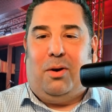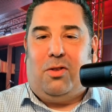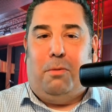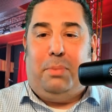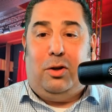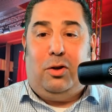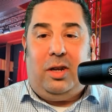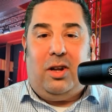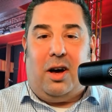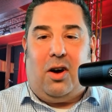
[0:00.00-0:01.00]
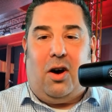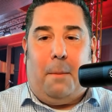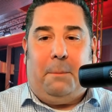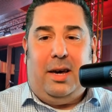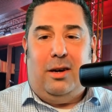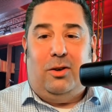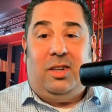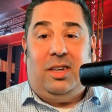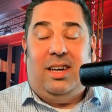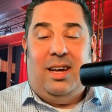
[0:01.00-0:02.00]
word. So Poduty.com,
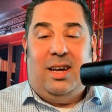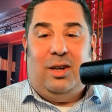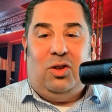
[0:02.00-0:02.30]
Poduty.com.